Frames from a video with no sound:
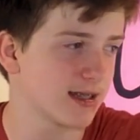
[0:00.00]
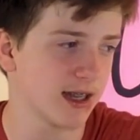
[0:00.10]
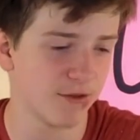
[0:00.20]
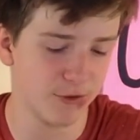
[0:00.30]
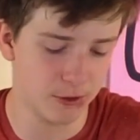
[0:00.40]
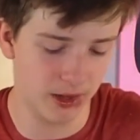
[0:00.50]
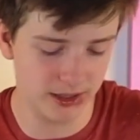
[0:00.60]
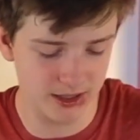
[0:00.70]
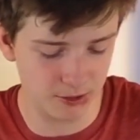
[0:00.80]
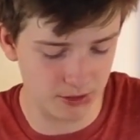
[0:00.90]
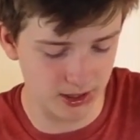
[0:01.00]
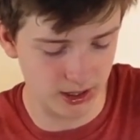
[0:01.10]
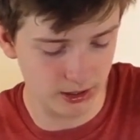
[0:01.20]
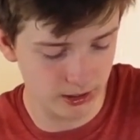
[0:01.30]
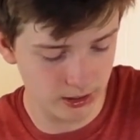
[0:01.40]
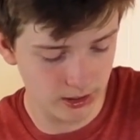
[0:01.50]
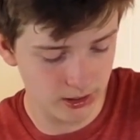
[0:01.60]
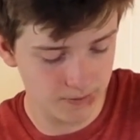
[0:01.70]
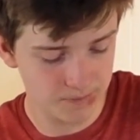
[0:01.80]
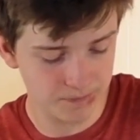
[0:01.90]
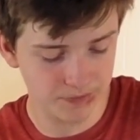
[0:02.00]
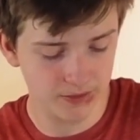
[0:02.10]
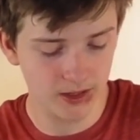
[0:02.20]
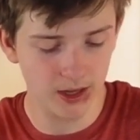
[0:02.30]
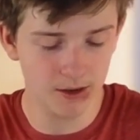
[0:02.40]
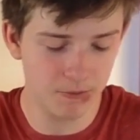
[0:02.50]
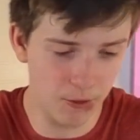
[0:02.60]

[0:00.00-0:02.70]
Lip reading: in a few months, so we're good. But